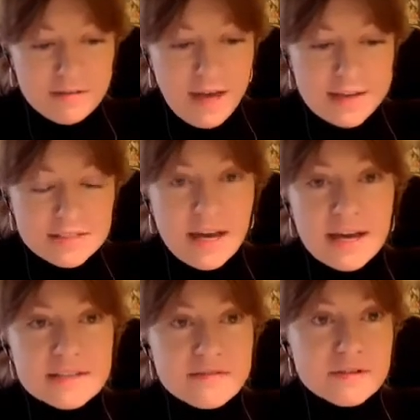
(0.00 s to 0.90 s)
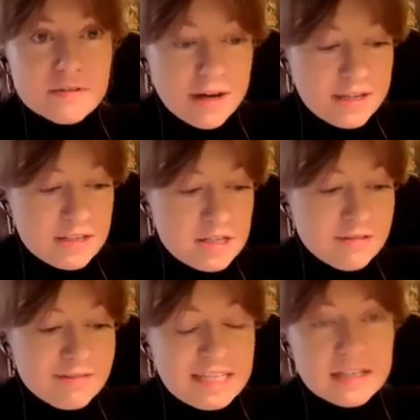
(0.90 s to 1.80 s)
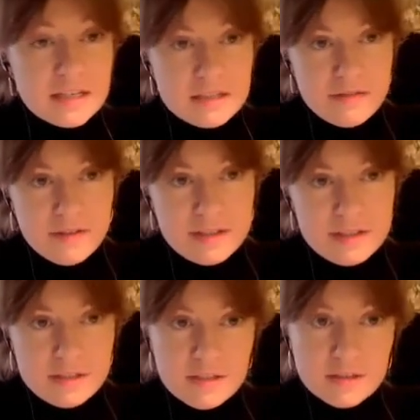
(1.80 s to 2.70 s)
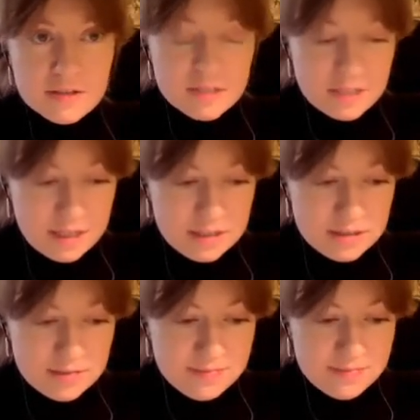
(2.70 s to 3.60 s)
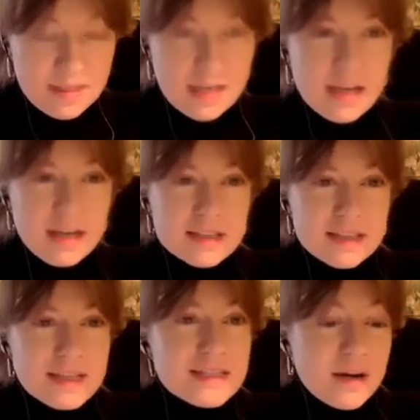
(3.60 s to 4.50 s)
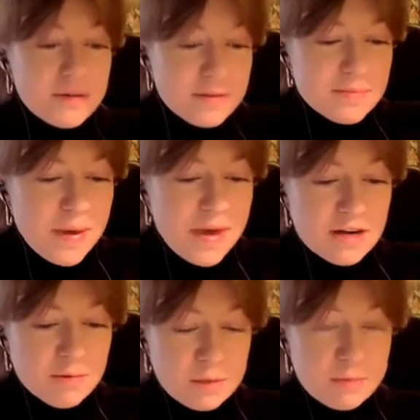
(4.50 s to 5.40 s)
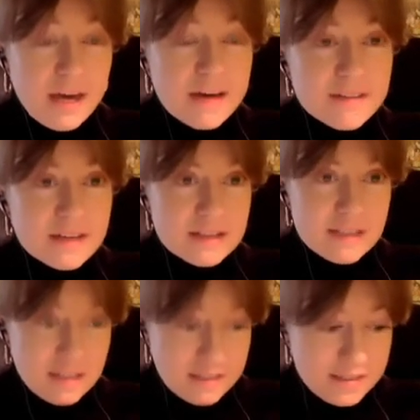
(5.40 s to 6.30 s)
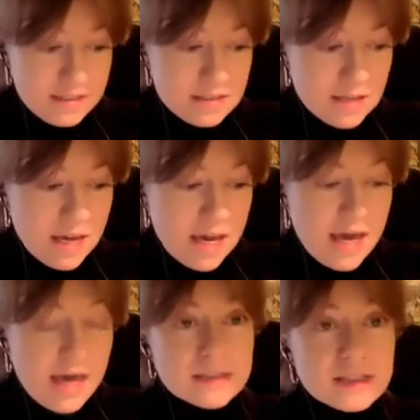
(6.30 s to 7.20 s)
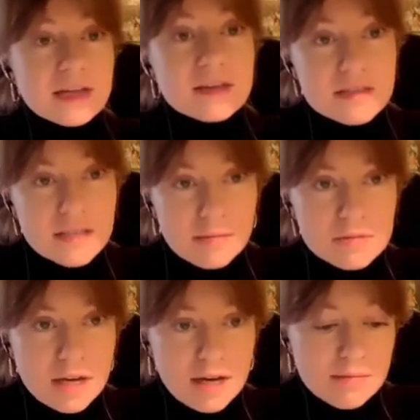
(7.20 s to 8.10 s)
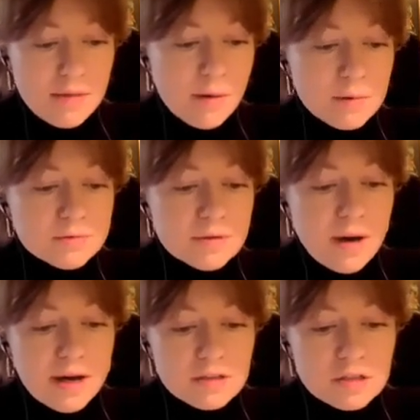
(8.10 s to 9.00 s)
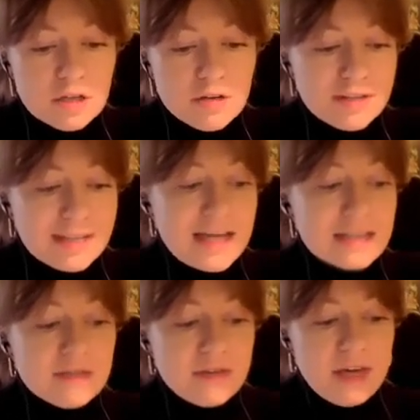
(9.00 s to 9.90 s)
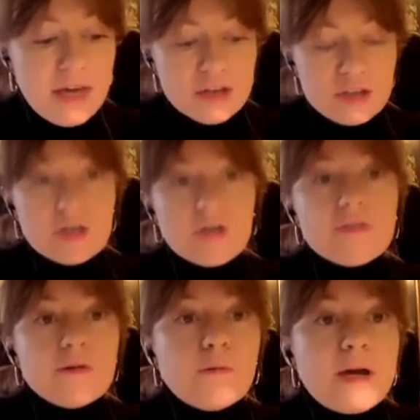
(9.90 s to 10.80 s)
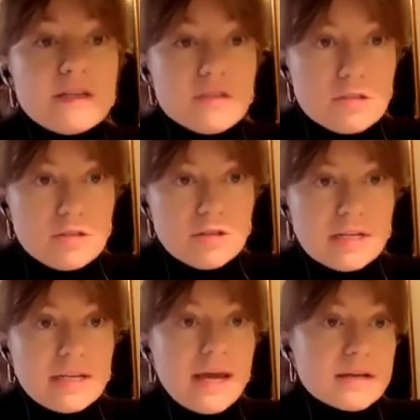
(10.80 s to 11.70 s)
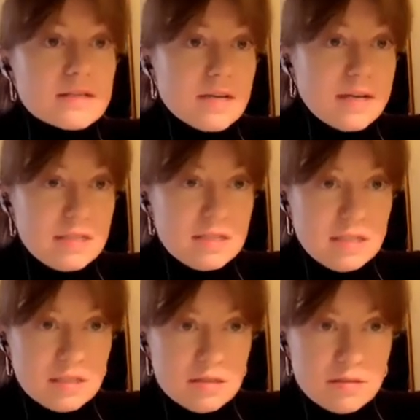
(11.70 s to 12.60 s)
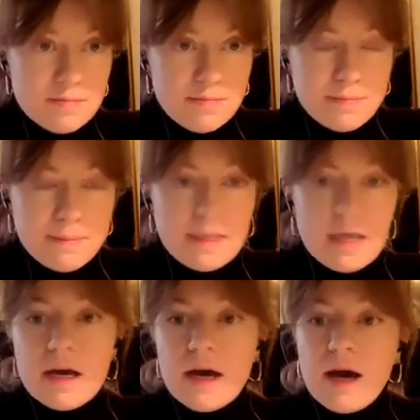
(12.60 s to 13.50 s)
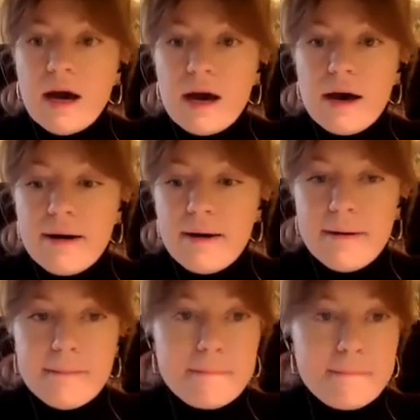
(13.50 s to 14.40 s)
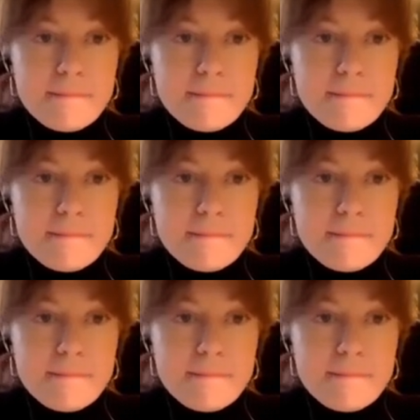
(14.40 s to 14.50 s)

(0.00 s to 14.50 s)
as it has a variety of linking devices used in it. So let's now compare what we have underlined. And at the same time, I will remind you of the classification of the ways to connect ideas. One